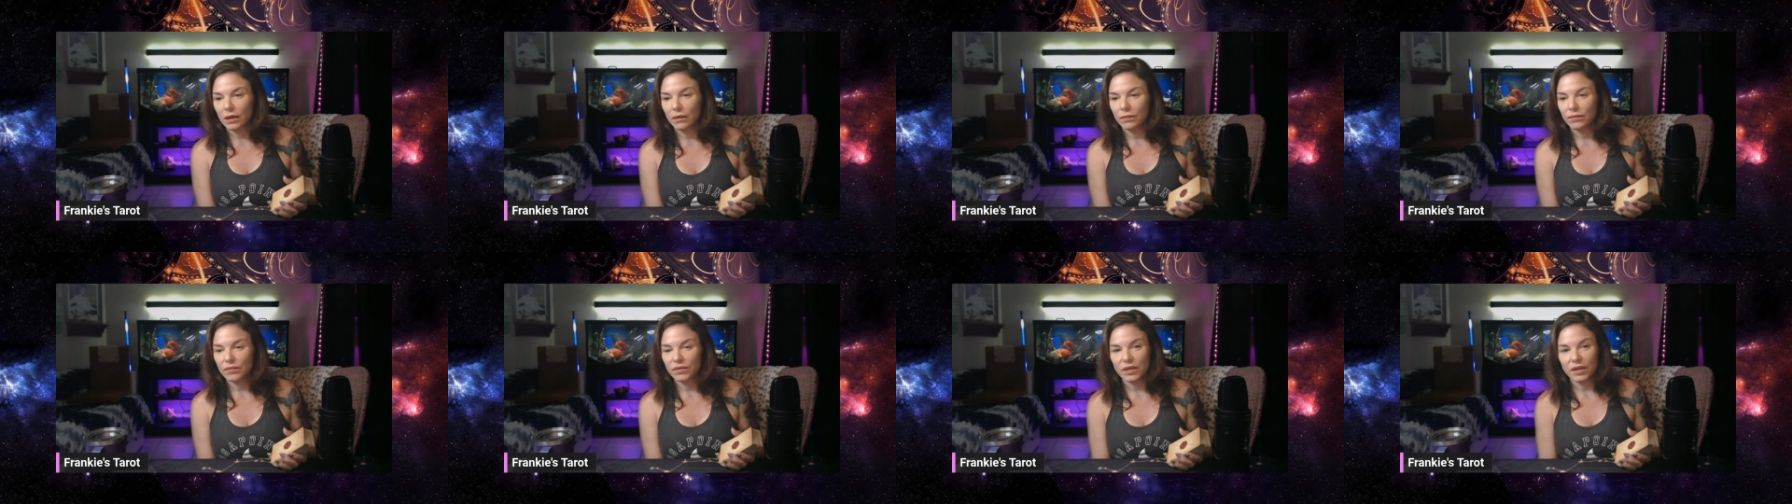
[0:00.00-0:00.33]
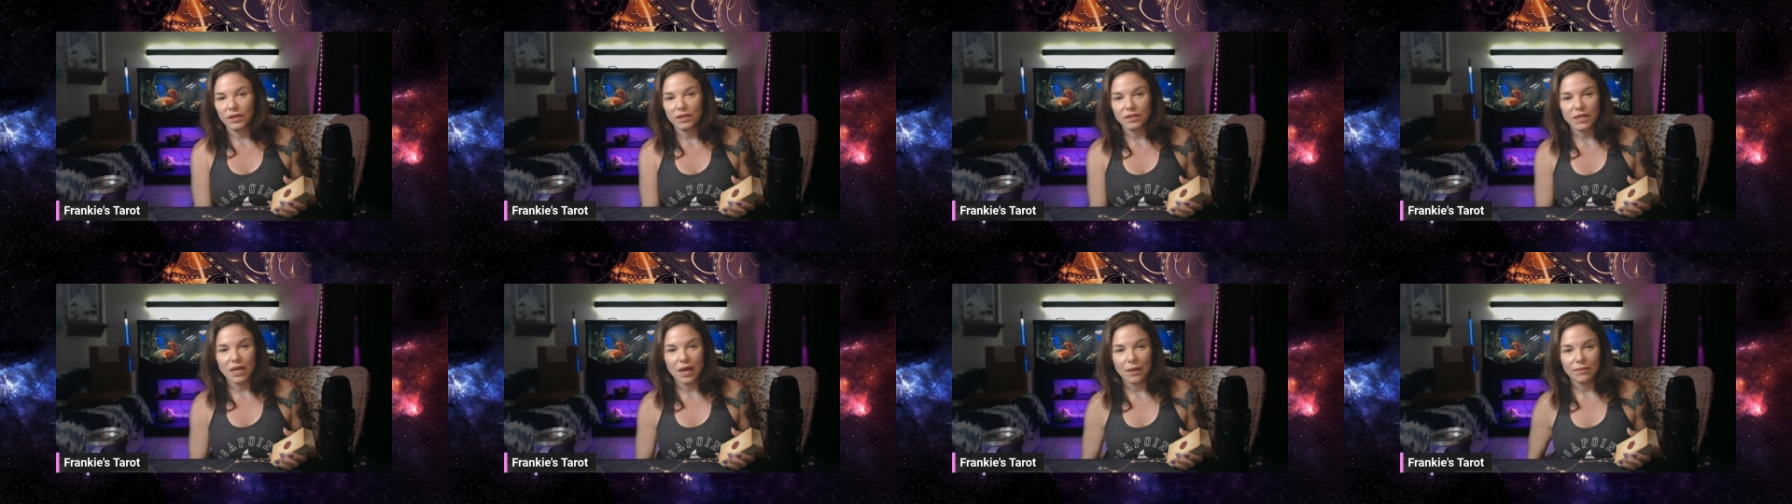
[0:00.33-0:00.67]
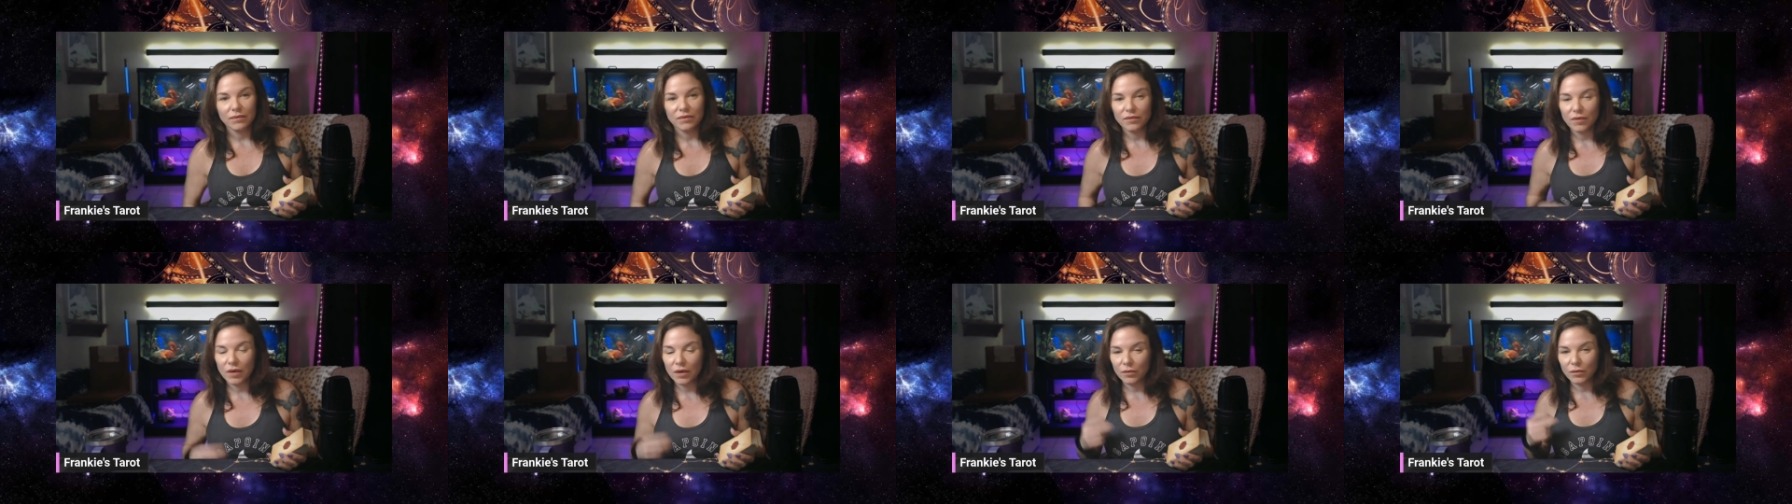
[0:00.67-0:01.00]
things
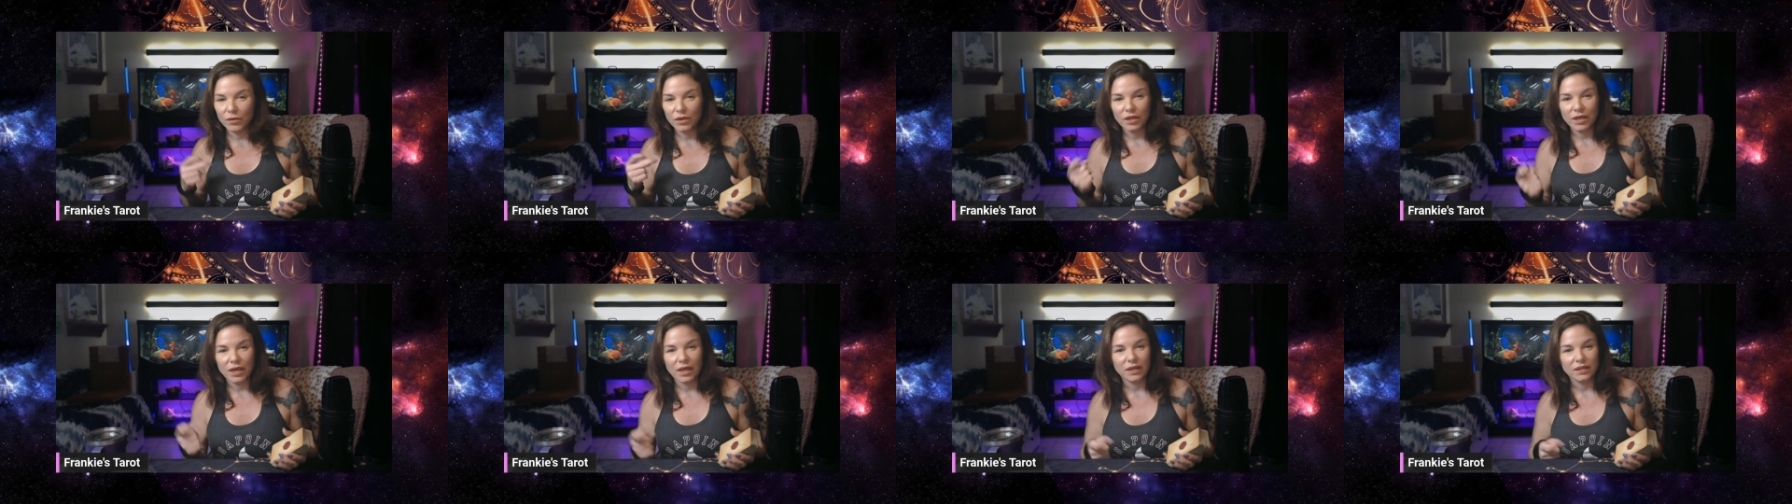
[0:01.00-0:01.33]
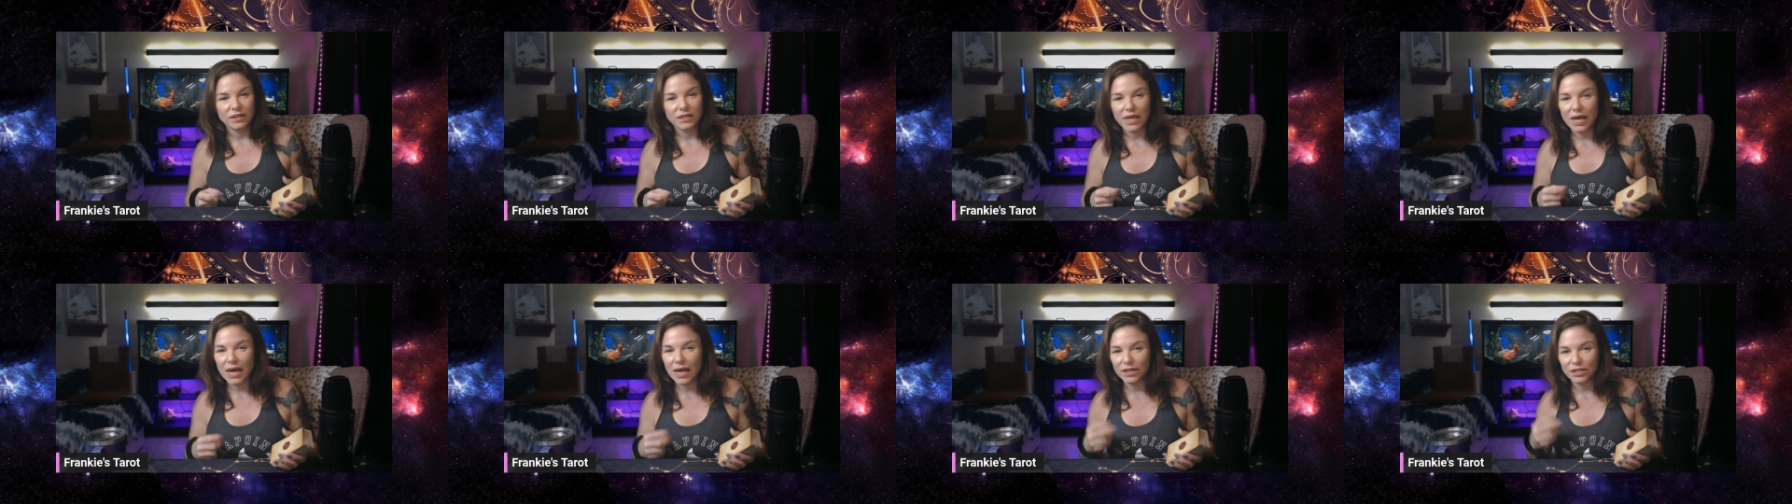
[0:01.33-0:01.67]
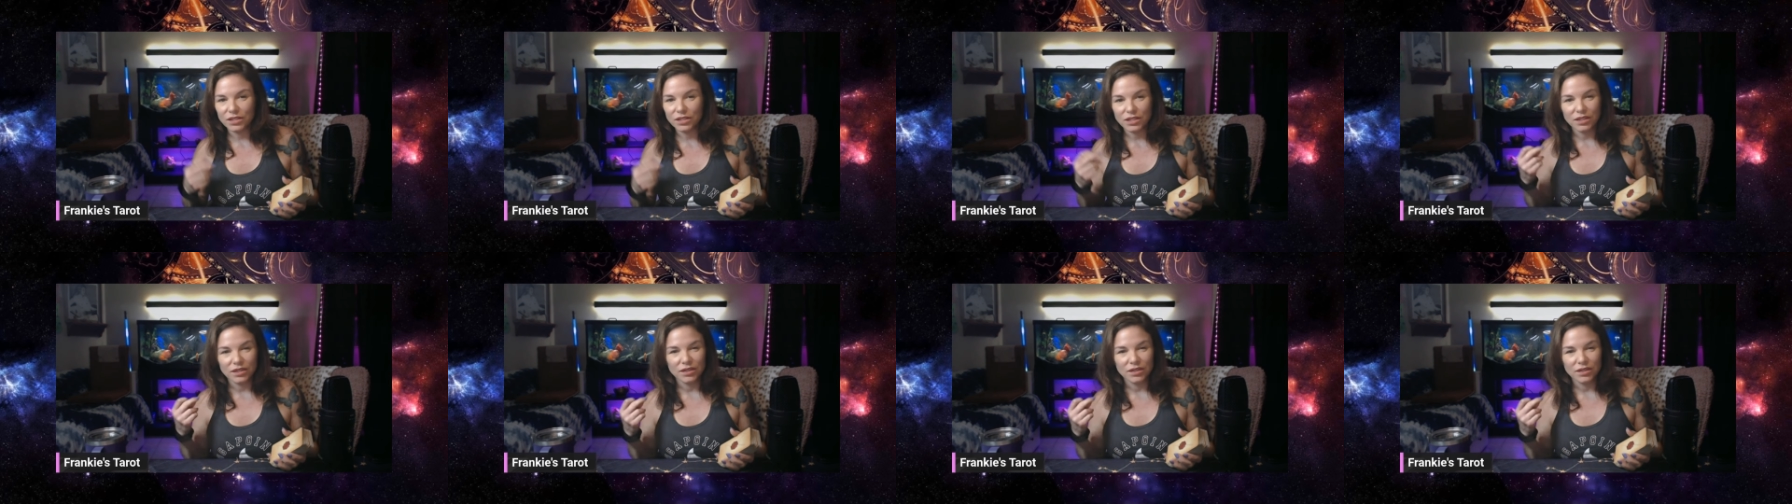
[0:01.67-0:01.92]
happen, you get attached,